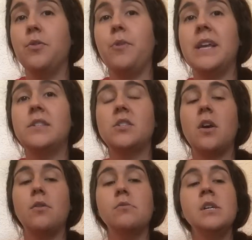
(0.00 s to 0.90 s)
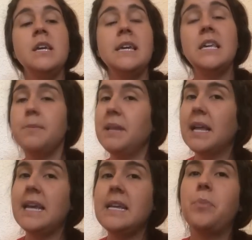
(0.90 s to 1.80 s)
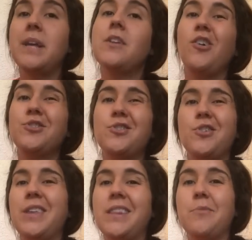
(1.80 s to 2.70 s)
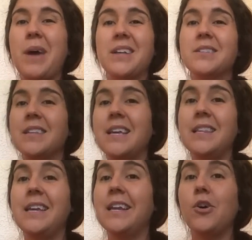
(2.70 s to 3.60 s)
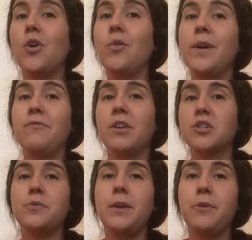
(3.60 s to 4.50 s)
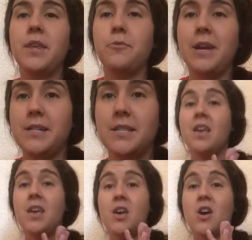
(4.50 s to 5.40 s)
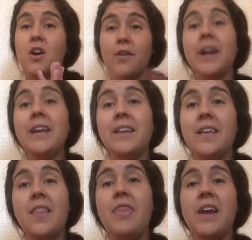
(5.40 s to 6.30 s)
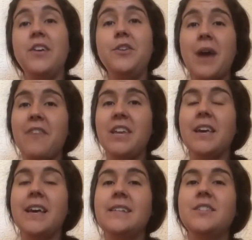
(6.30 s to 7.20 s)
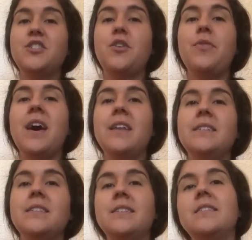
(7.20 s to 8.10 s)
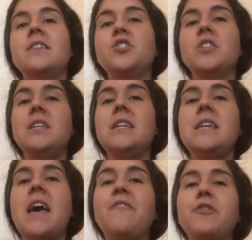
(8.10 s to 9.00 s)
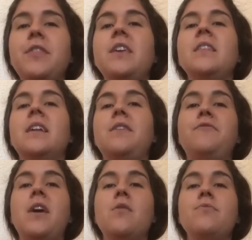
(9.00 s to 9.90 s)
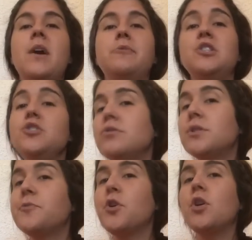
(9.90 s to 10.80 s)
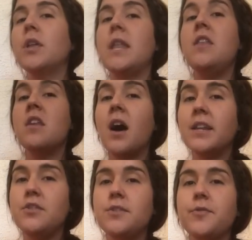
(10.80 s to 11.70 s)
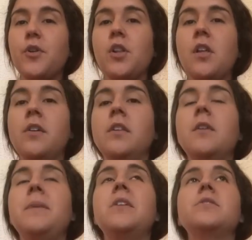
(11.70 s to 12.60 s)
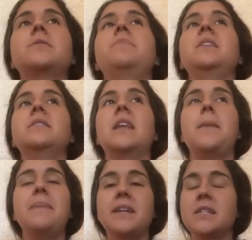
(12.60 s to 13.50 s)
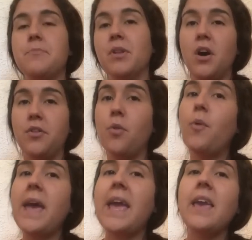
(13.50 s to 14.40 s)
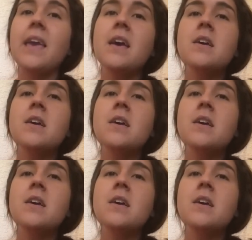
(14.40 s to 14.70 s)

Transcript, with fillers: the way. So keep it light, but also know that the bag's likely going to go and fluctuate within weights. All right, there you have it, guys. So that is essentially everything that I found that was useful and not useful along the Camino, some things that I picked up along the way.